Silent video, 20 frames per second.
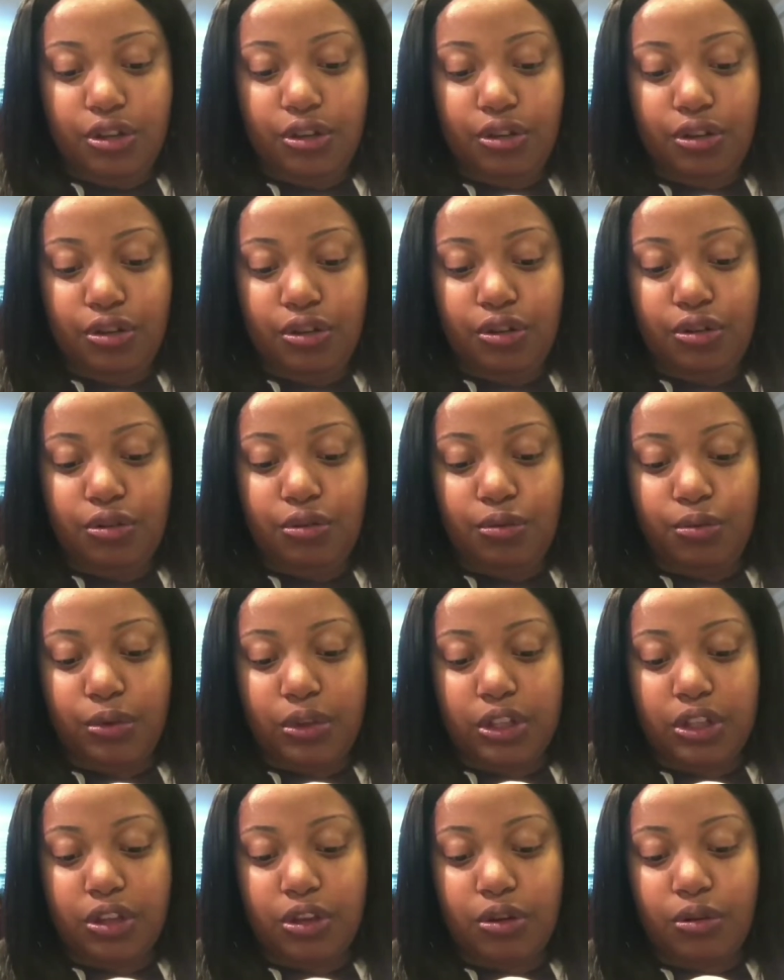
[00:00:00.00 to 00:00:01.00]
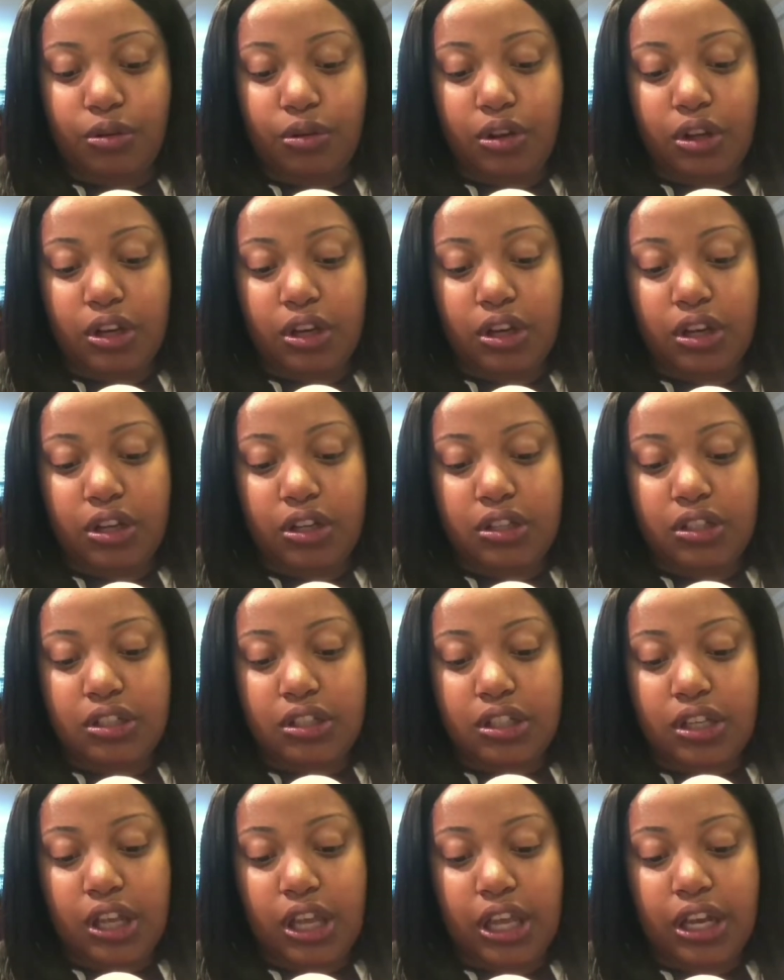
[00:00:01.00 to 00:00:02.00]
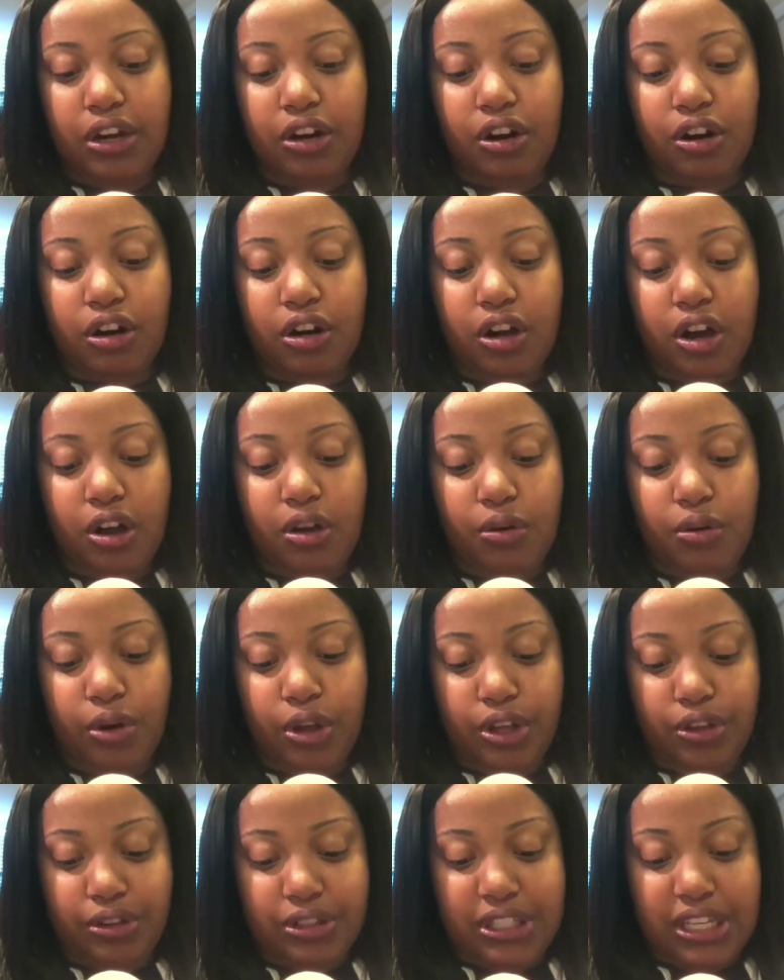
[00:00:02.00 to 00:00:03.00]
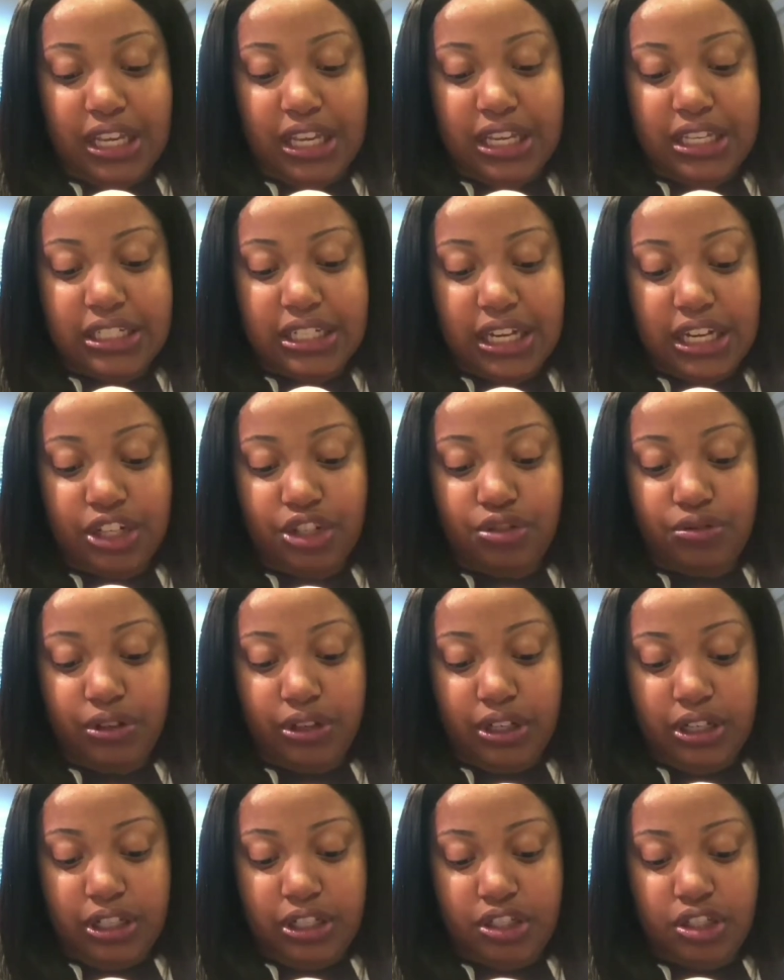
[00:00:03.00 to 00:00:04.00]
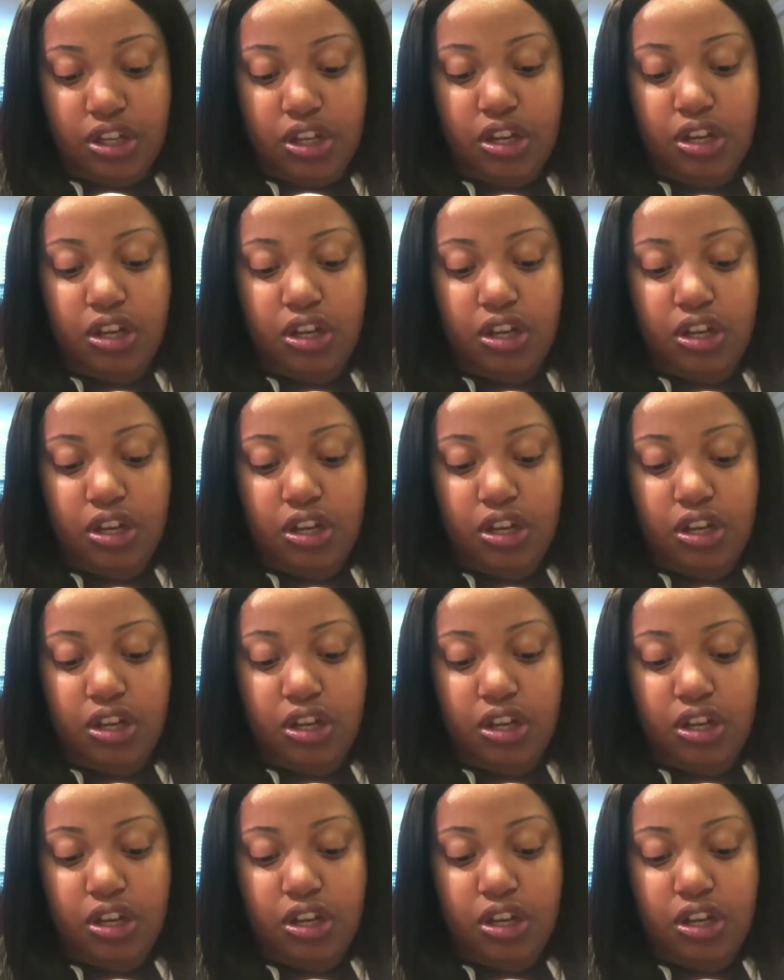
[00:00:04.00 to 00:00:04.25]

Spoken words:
New with coconut and argan oils, anti-shrinkage.